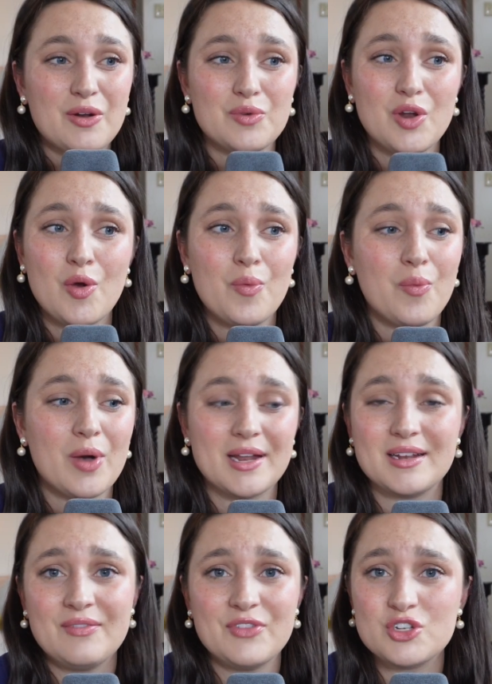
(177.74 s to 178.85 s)
don't know what
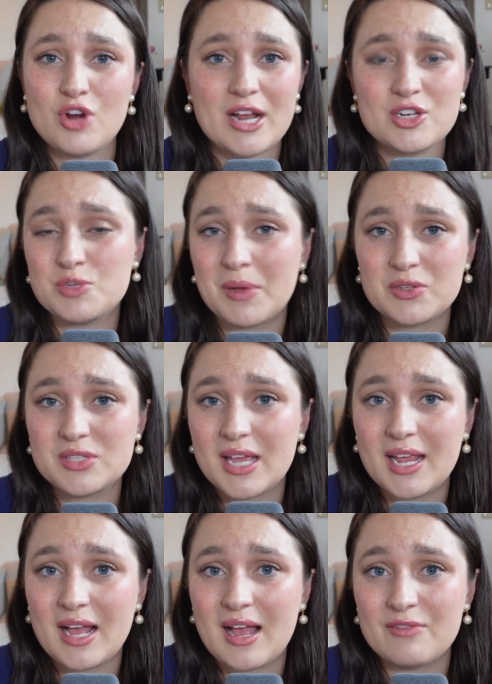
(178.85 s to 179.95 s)
the trash smells
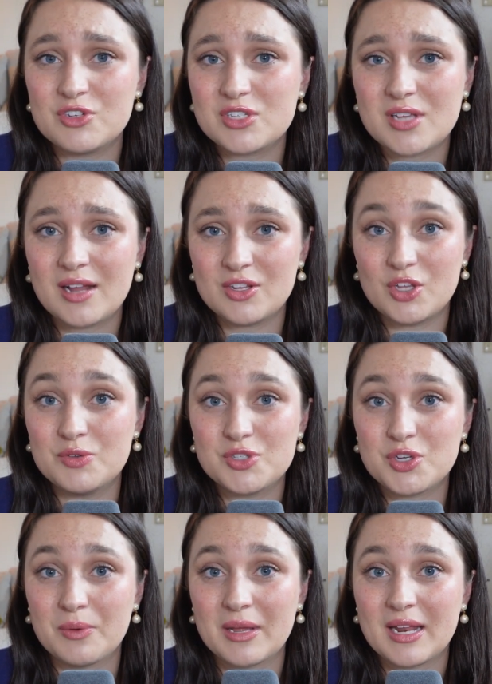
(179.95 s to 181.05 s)
like. I've just gotten used
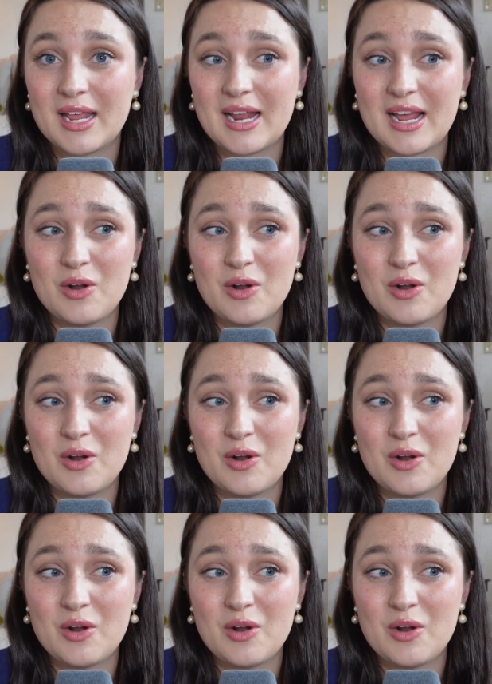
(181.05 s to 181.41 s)
to it. And I